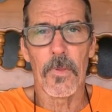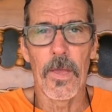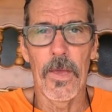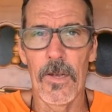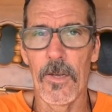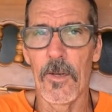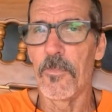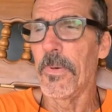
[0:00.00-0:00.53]

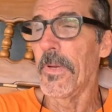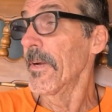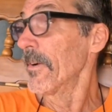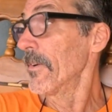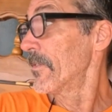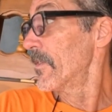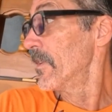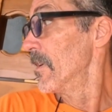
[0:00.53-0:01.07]
and it
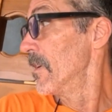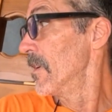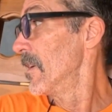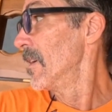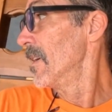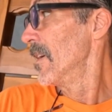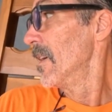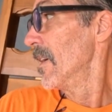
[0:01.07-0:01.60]
appears
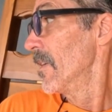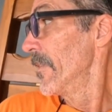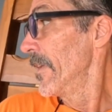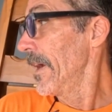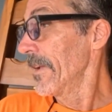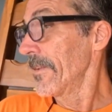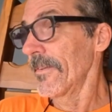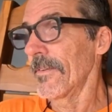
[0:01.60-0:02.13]

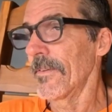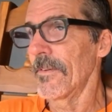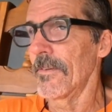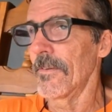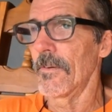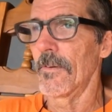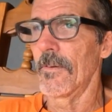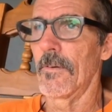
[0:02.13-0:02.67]
that
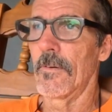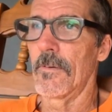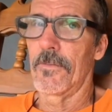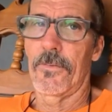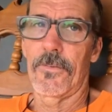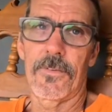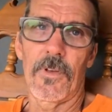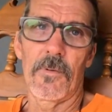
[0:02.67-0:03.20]

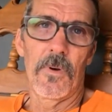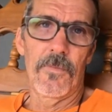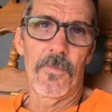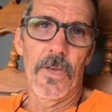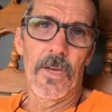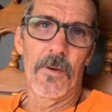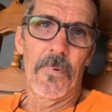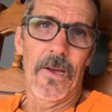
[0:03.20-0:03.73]
some of
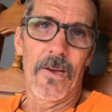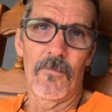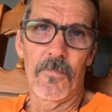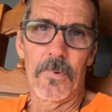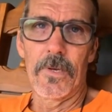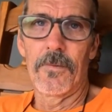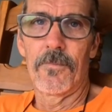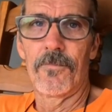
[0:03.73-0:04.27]
them
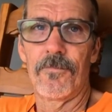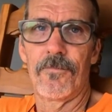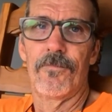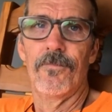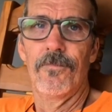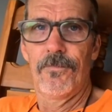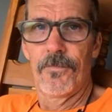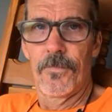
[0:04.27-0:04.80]
have been
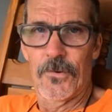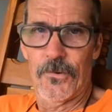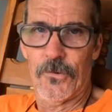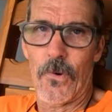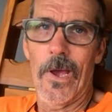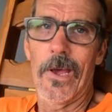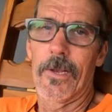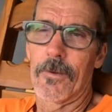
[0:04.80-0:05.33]

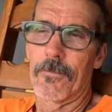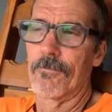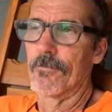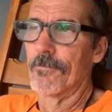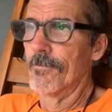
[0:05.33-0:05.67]
shredded